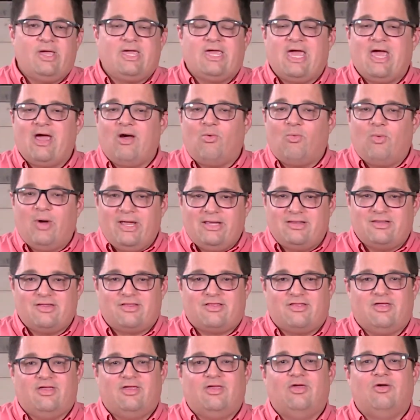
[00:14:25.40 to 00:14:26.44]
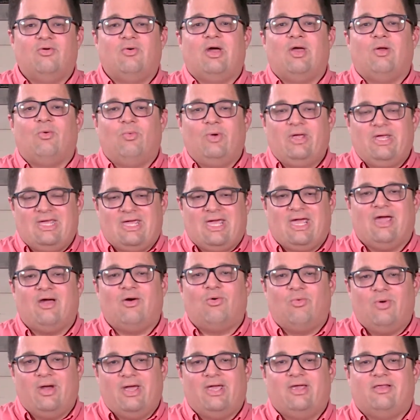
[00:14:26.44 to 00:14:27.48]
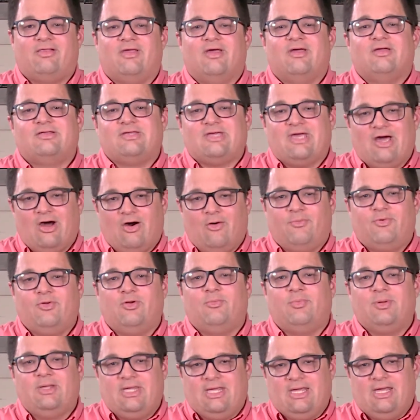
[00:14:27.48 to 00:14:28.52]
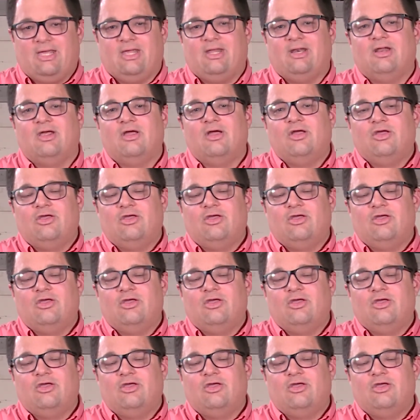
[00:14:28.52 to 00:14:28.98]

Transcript: can't wait to see you, and we can't wait to help you begin